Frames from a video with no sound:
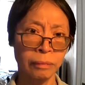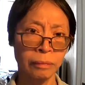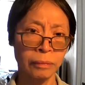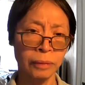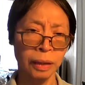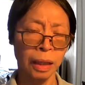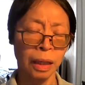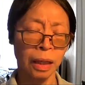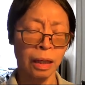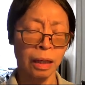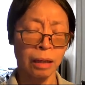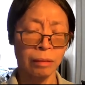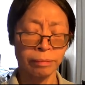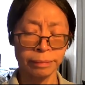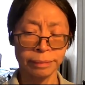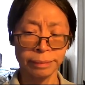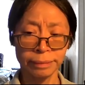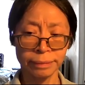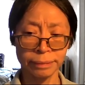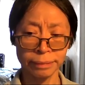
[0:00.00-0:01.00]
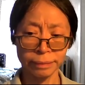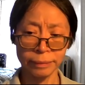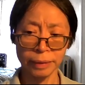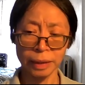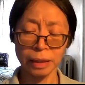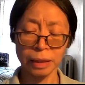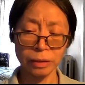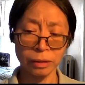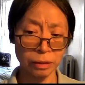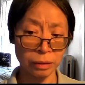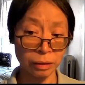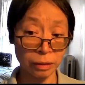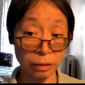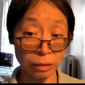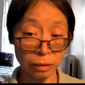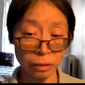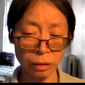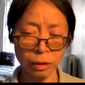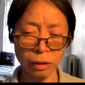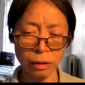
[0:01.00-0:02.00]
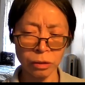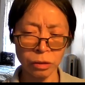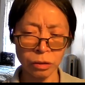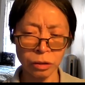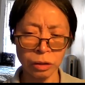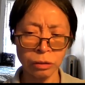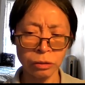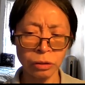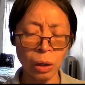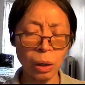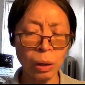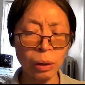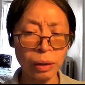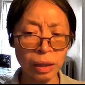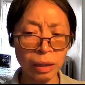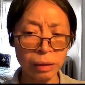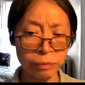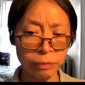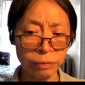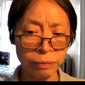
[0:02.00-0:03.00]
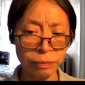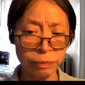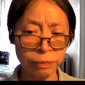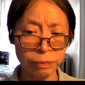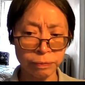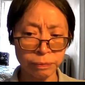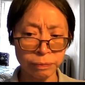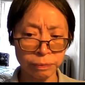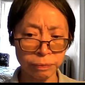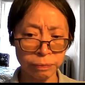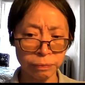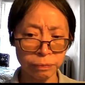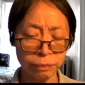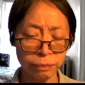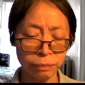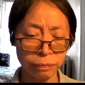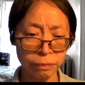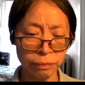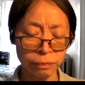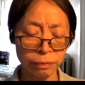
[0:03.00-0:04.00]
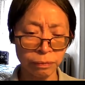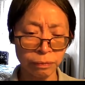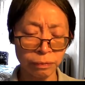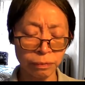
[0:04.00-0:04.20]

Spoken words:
So let me ask you a question.